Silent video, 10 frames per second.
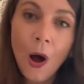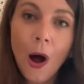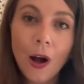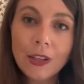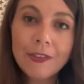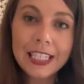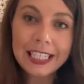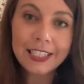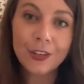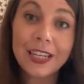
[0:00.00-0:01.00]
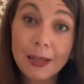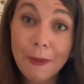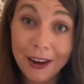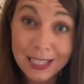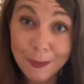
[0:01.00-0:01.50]
All of the deets are in the
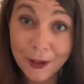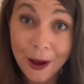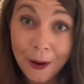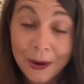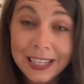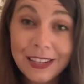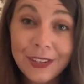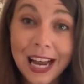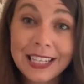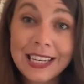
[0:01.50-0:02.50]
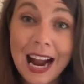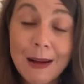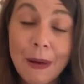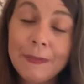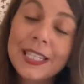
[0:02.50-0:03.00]
box below. Until next
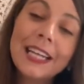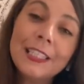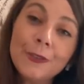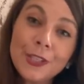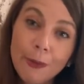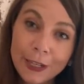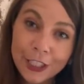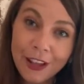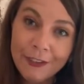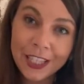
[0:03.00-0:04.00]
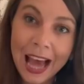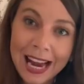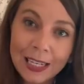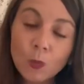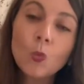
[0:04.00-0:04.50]
time, I'm sending you so much love and
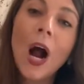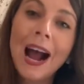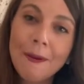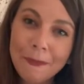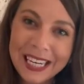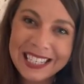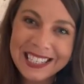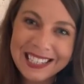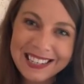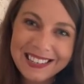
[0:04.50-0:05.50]
light. Mwah. Peace.